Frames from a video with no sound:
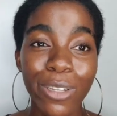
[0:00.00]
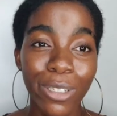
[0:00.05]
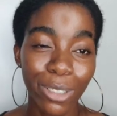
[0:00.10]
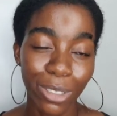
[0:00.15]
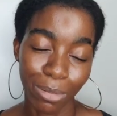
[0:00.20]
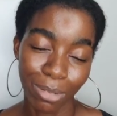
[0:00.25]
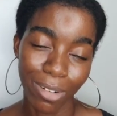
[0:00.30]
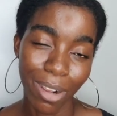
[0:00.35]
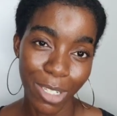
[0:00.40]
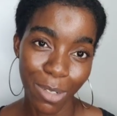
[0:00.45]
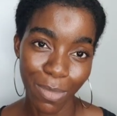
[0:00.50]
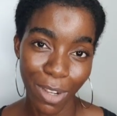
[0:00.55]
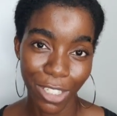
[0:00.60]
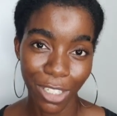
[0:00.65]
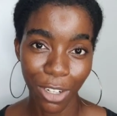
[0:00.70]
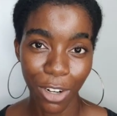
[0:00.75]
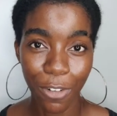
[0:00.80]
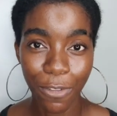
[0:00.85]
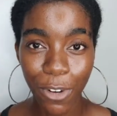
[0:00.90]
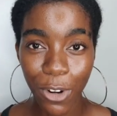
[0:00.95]
Subscribe to my
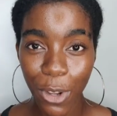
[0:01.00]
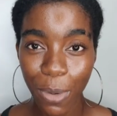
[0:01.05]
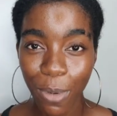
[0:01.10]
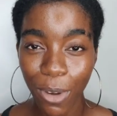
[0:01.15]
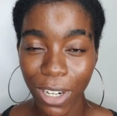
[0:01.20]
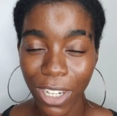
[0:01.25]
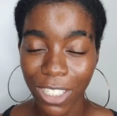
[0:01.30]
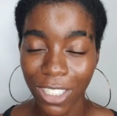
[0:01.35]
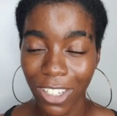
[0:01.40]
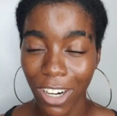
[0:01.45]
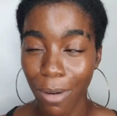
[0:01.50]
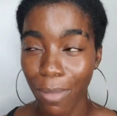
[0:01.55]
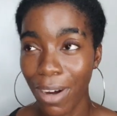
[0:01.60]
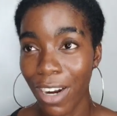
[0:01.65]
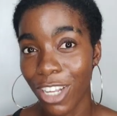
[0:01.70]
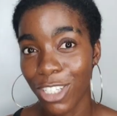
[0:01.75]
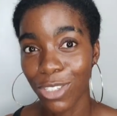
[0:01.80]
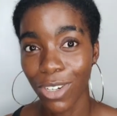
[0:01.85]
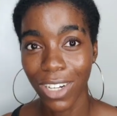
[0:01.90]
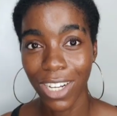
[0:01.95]
channel, follow me on Instagram and
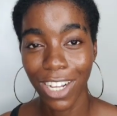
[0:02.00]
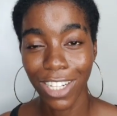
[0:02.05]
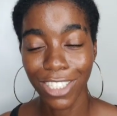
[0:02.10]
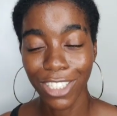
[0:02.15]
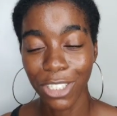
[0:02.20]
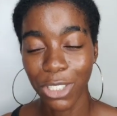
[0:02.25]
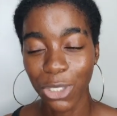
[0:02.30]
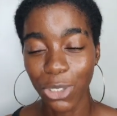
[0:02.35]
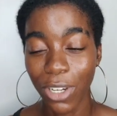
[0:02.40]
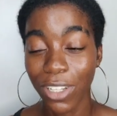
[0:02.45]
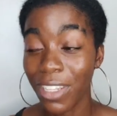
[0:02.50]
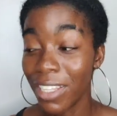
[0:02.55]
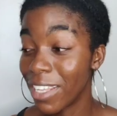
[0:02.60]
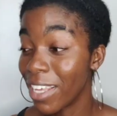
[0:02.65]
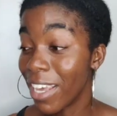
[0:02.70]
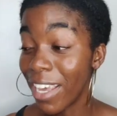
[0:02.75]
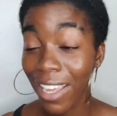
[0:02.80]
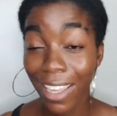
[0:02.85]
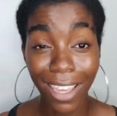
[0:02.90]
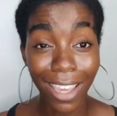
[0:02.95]
Natural Kachi, join the
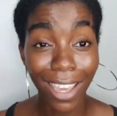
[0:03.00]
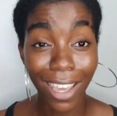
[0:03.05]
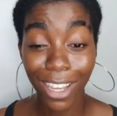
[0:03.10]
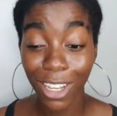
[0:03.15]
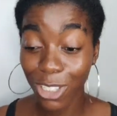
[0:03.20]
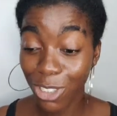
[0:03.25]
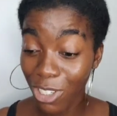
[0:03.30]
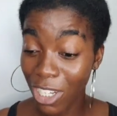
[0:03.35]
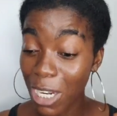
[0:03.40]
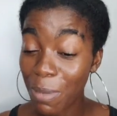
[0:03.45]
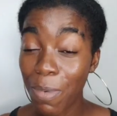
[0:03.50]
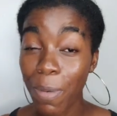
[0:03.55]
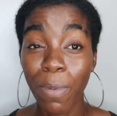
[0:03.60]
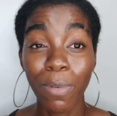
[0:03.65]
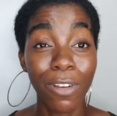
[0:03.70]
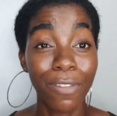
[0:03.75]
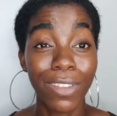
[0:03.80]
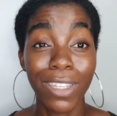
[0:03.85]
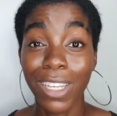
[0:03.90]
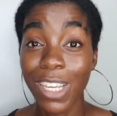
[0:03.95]
K gang, join the
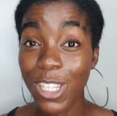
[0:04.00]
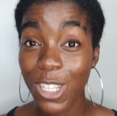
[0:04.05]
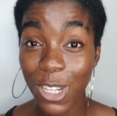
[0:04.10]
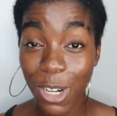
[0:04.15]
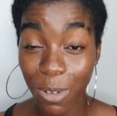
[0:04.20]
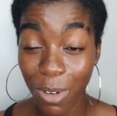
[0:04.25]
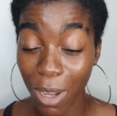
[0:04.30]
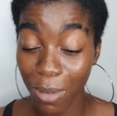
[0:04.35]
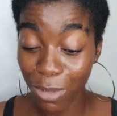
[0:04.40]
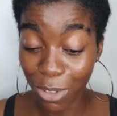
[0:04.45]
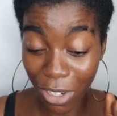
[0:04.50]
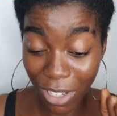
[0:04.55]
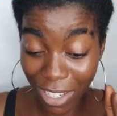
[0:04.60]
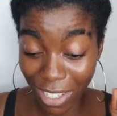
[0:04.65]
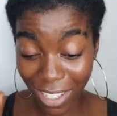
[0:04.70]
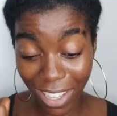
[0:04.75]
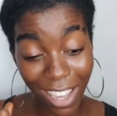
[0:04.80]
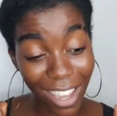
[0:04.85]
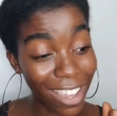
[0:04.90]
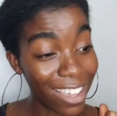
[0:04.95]
people of the interweb, join
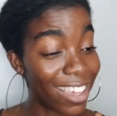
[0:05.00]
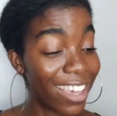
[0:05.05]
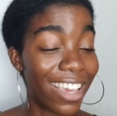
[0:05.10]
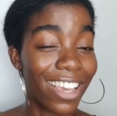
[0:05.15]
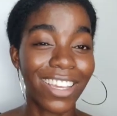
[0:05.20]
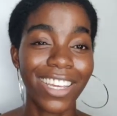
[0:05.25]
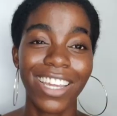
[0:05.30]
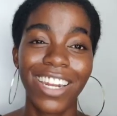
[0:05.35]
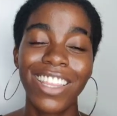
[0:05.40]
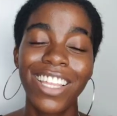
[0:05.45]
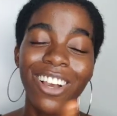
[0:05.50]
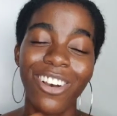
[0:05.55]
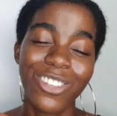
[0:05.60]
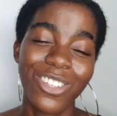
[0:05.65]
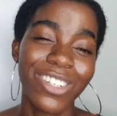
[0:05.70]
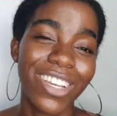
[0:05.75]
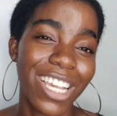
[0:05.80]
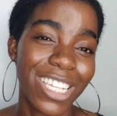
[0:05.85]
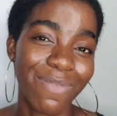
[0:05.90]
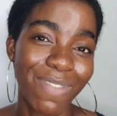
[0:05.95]
the gang, and pick us
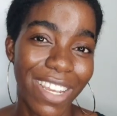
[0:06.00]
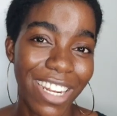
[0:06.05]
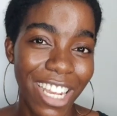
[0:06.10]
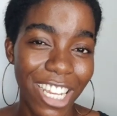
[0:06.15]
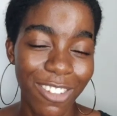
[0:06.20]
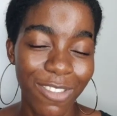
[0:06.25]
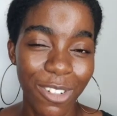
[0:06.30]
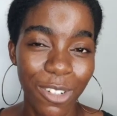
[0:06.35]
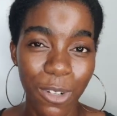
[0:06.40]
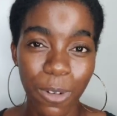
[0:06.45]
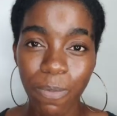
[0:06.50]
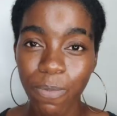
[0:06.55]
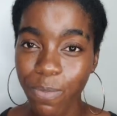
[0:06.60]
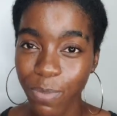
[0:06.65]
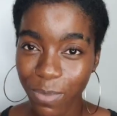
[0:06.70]
you guys in my next video.